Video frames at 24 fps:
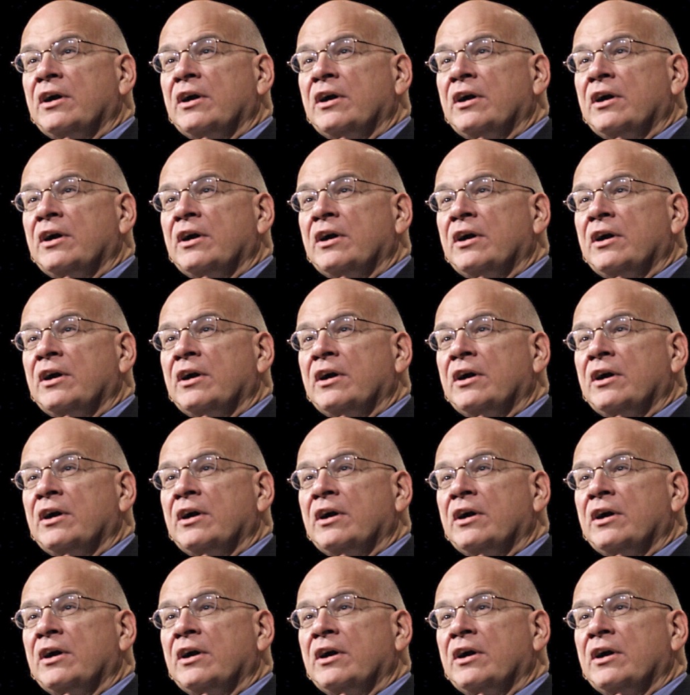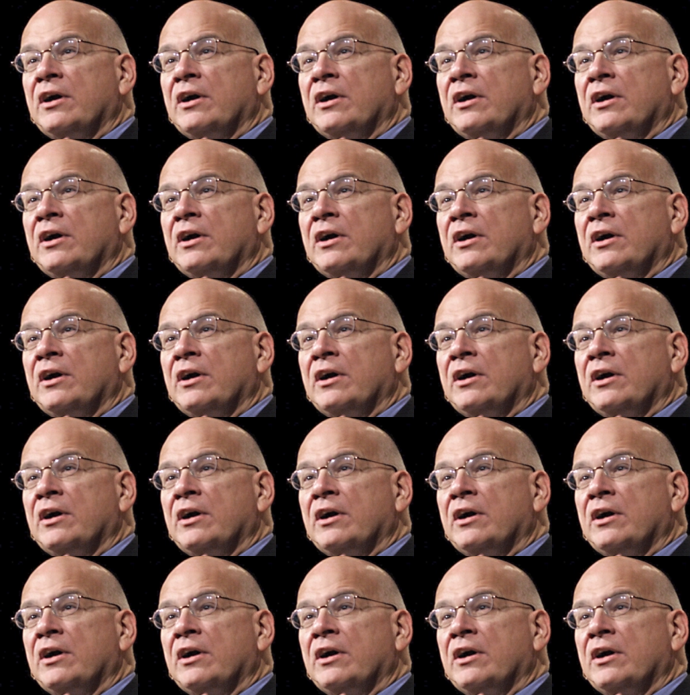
[no speech]